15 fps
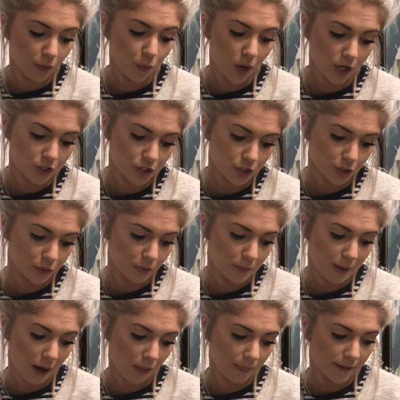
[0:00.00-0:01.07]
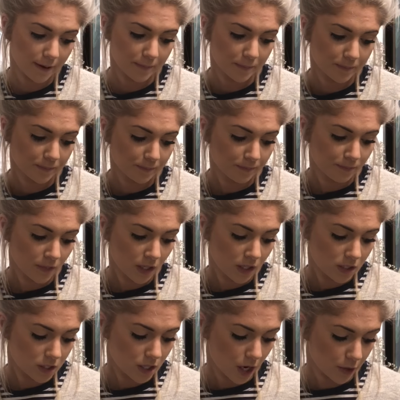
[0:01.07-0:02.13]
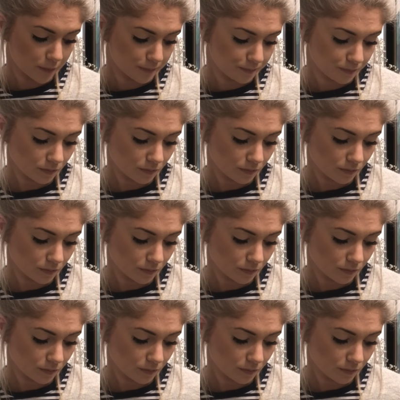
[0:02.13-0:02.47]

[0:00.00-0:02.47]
wazoo about them. So,